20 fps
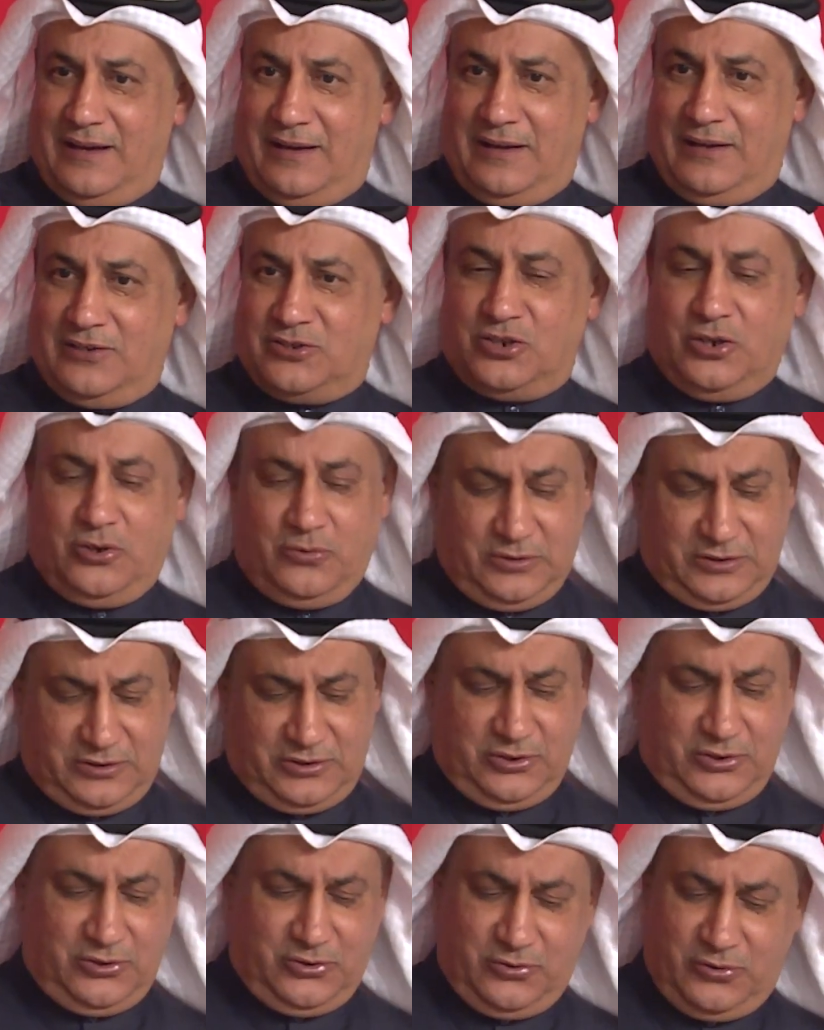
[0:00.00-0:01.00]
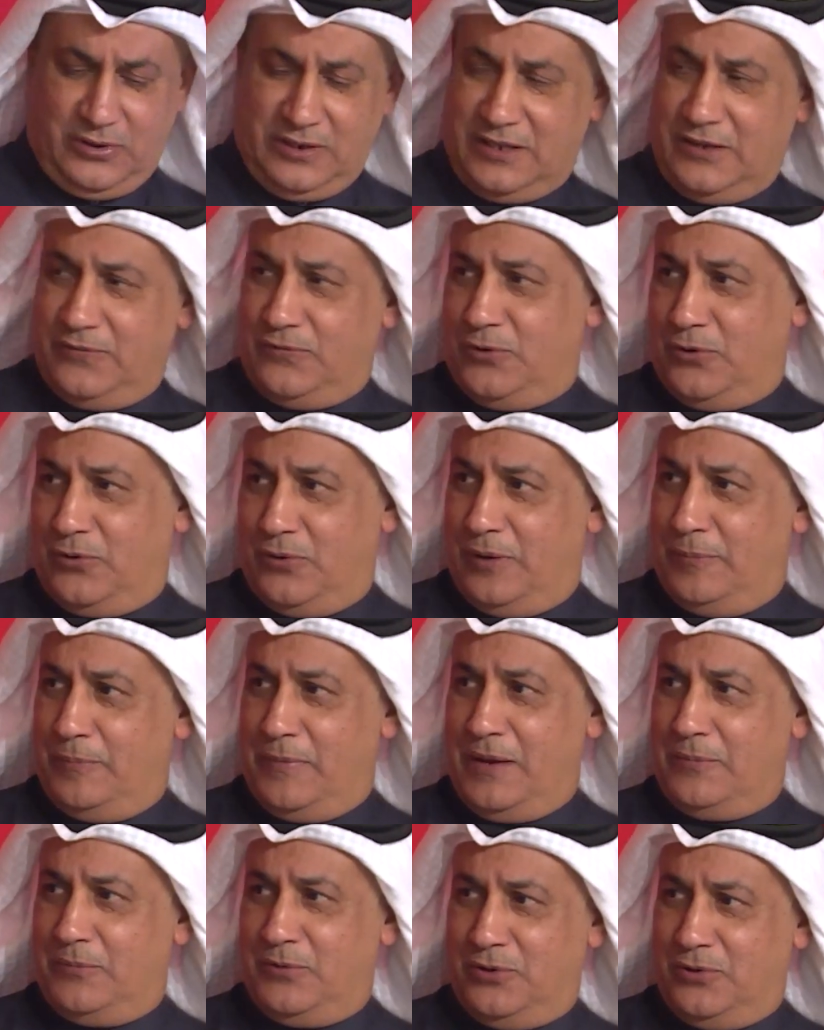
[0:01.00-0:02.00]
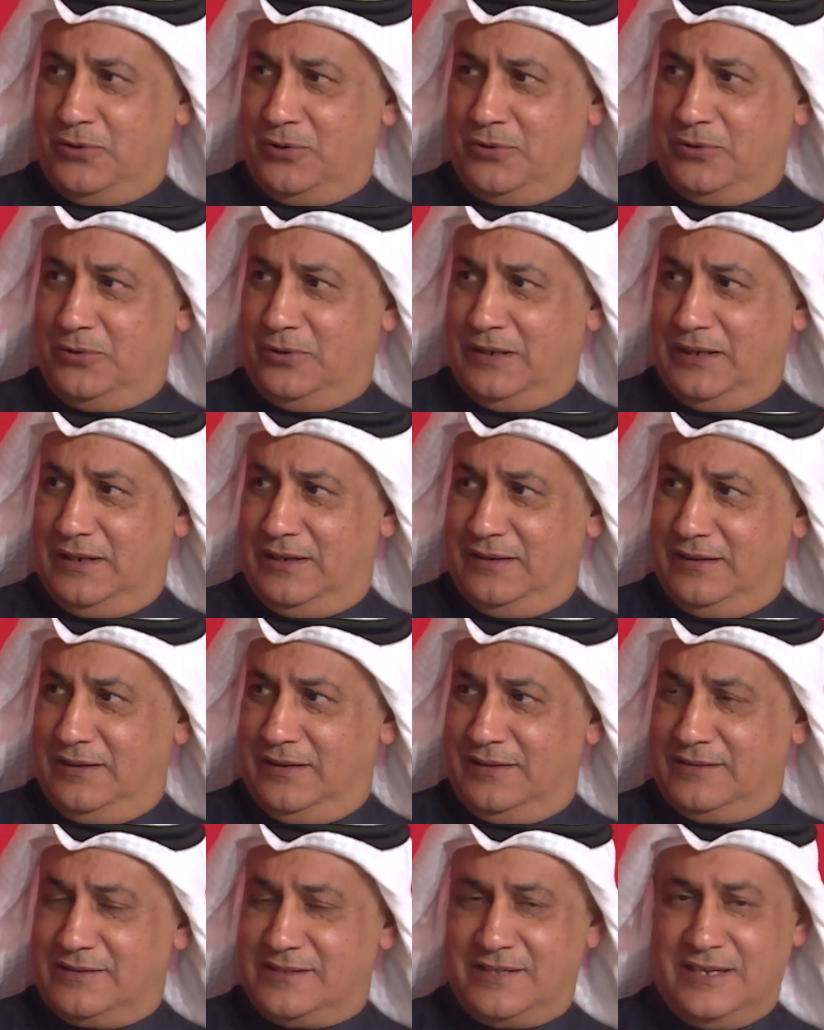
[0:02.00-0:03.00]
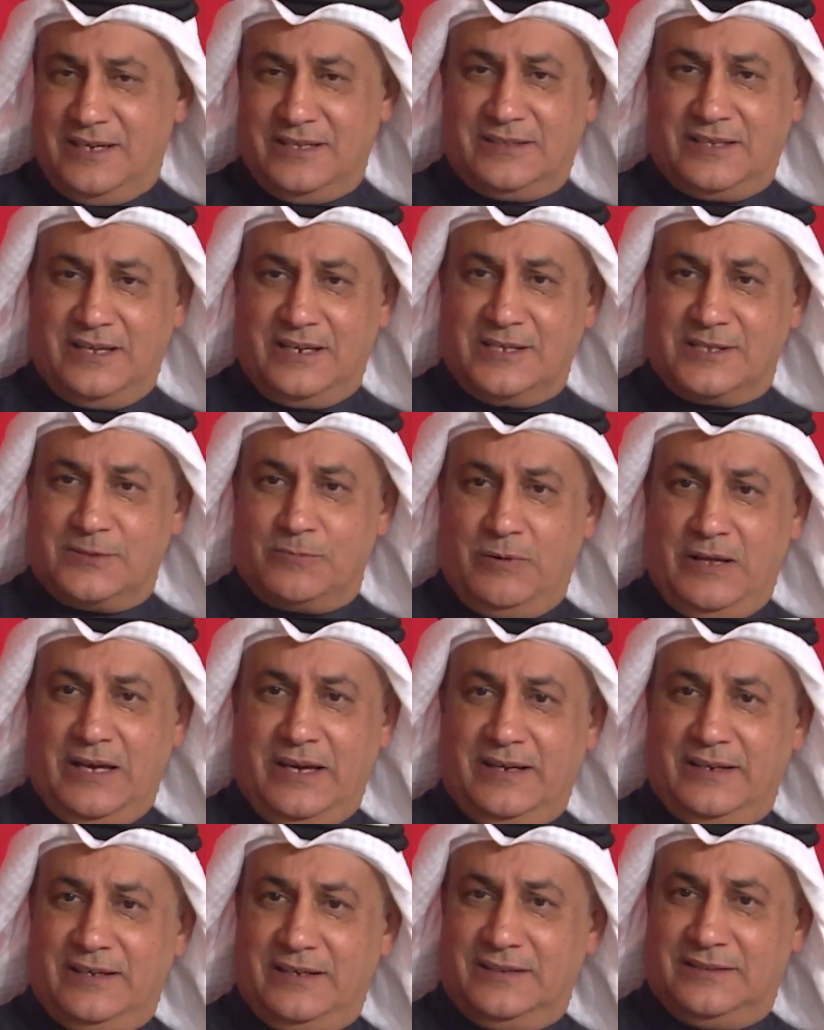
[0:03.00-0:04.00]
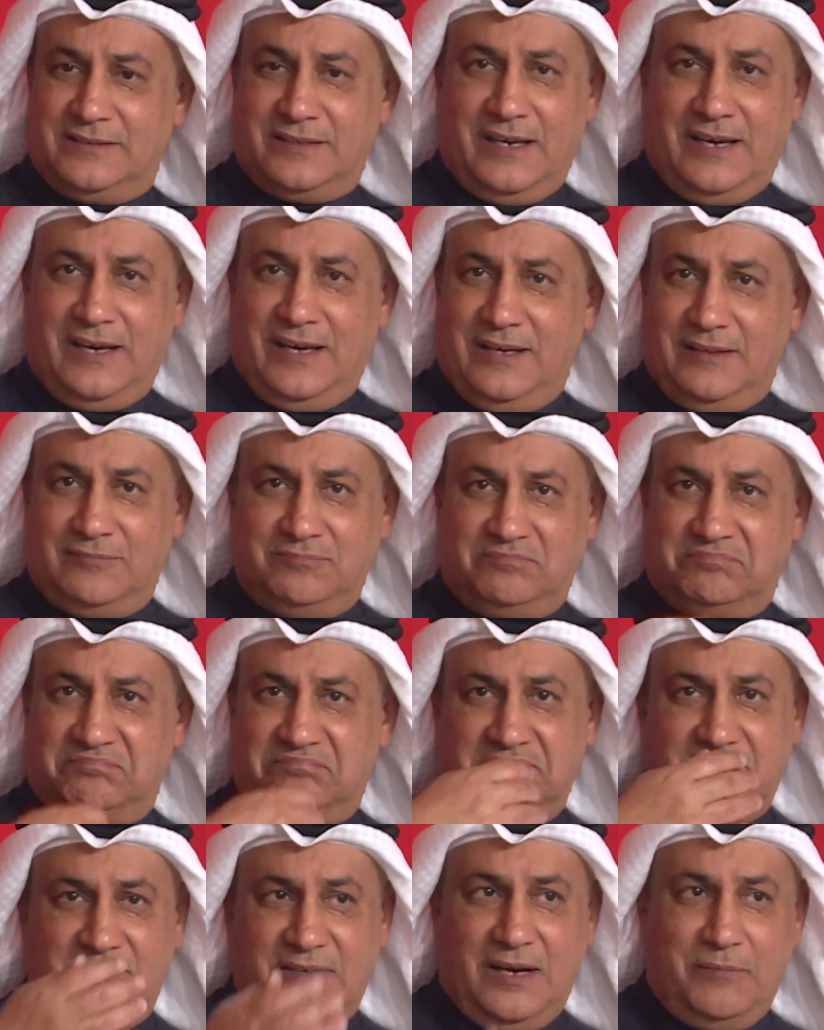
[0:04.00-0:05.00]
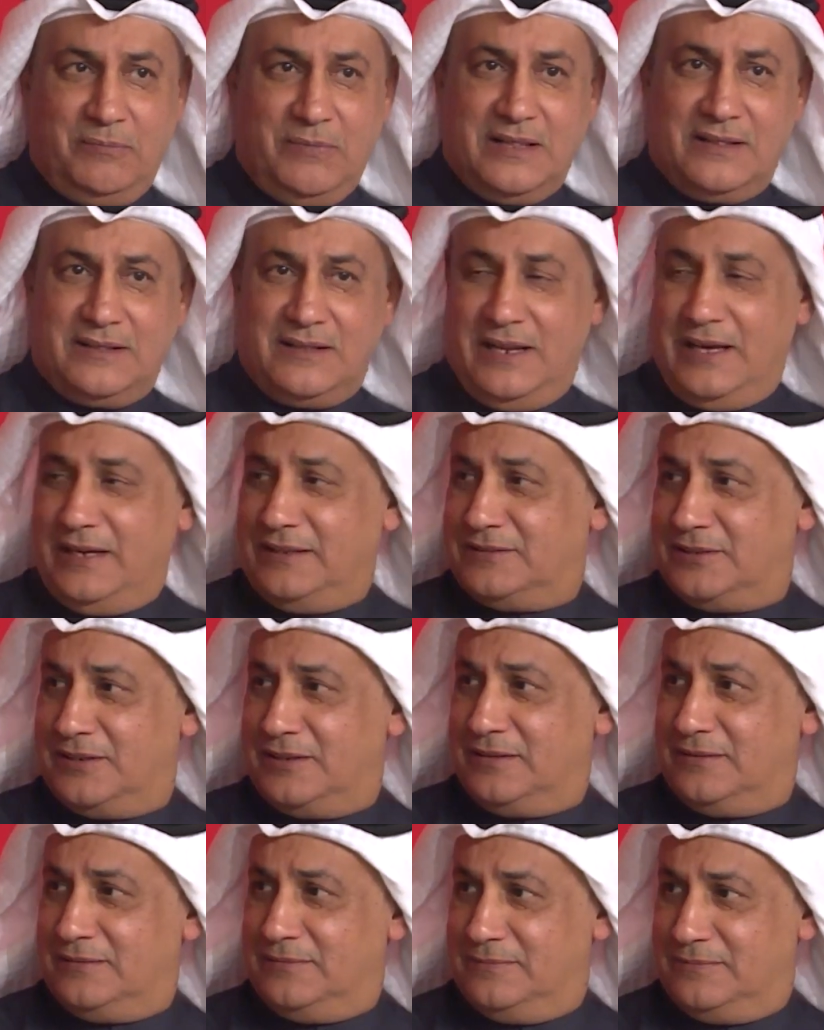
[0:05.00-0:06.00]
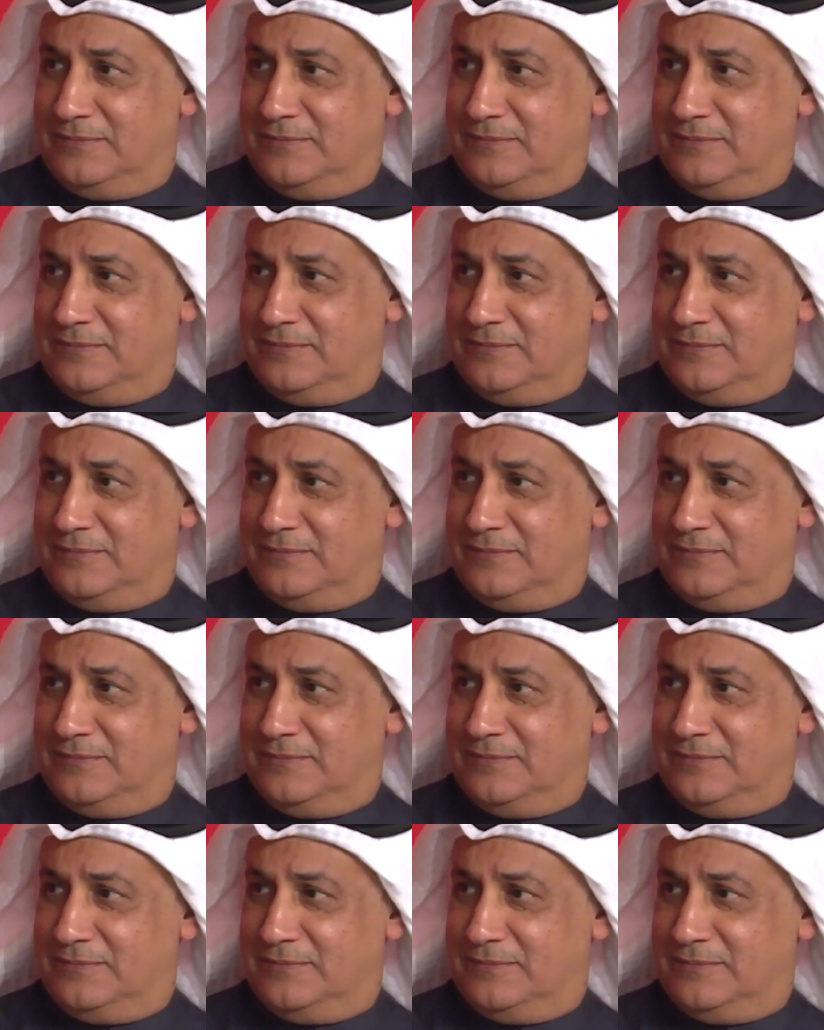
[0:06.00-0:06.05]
I'll show it to you, I'll give you a memo, I'll sit and explain it, and a month later,